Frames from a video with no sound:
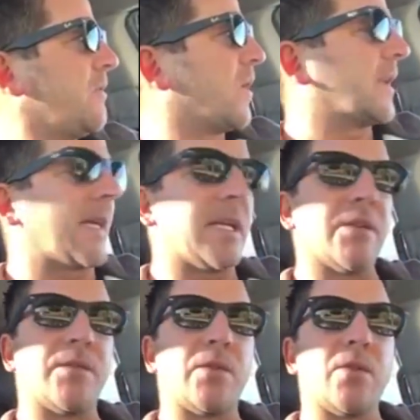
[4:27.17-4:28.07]
one lady
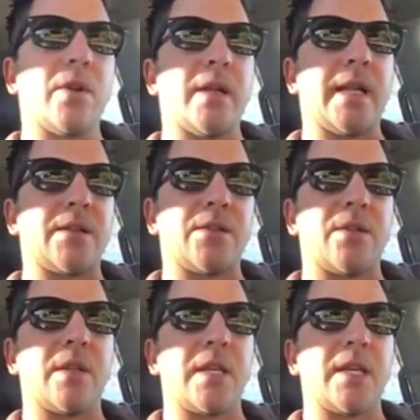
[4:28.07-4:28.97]
in Florida, and that's her
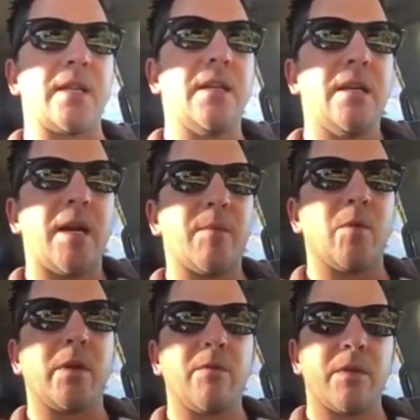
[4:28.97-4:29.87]
thing, and I've
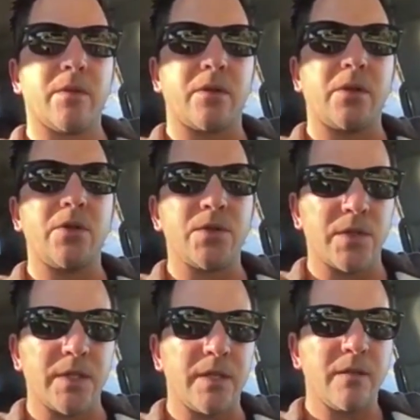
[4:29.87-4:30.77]
been working with her
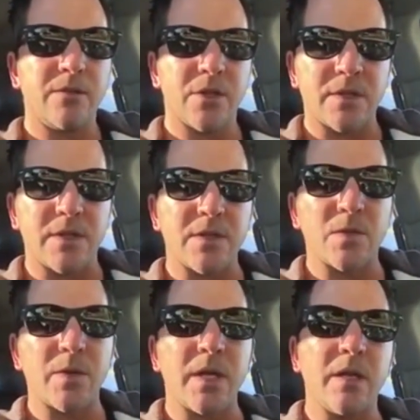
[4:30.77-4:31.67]
closely just
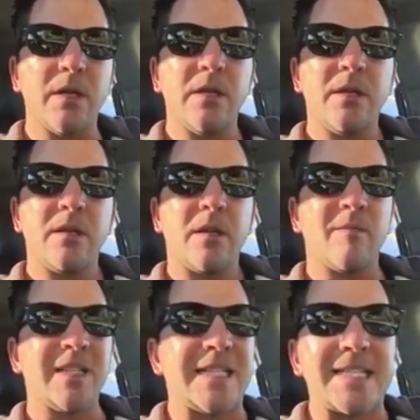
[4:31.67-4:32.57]
this week.
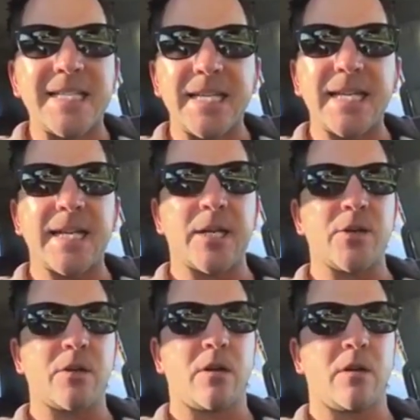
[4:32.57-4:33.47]
I'm listening in on
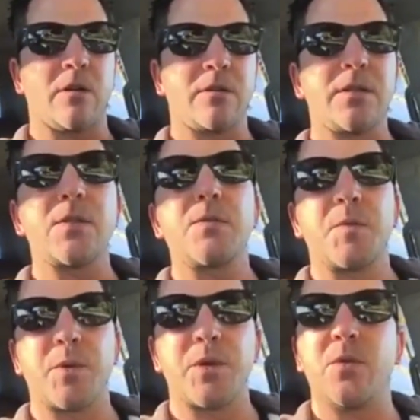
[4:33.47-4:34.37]
her calls. This is
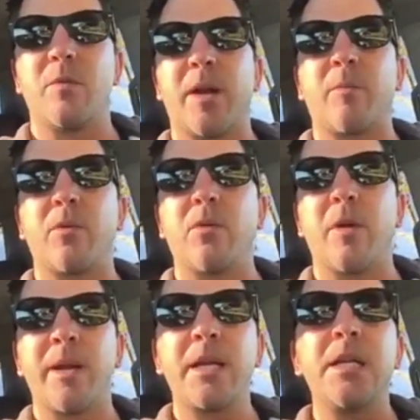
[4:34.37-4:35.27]
what's pretty cool about our
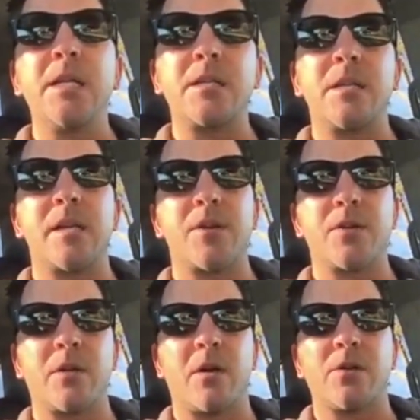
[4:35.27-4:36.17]
program. I can listen in on
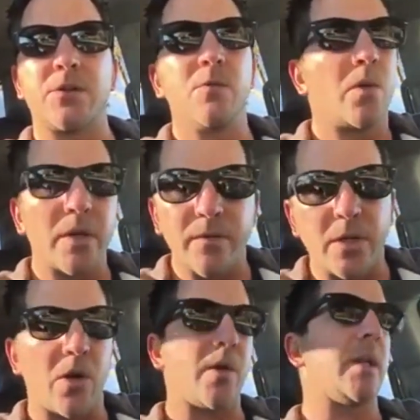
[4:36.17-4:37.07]
your calls. You won't
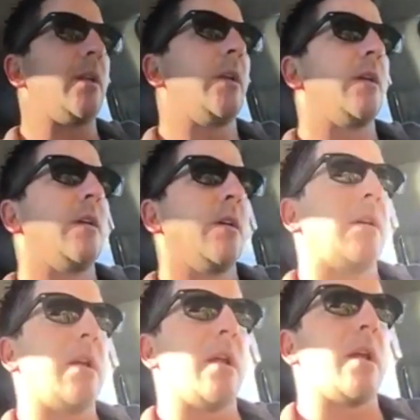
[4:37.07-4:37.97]
even know it.
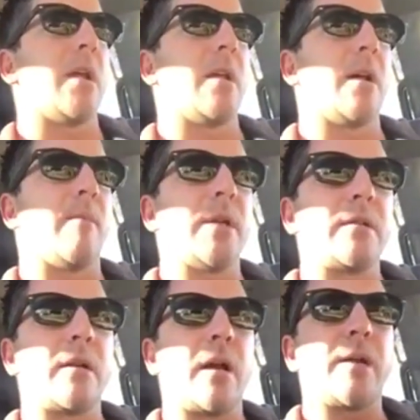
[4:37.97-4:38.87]
And I'm
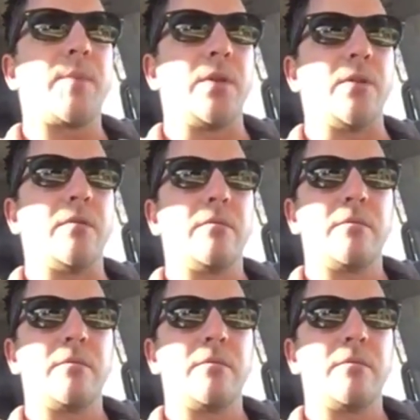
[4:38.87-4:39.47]
going to type you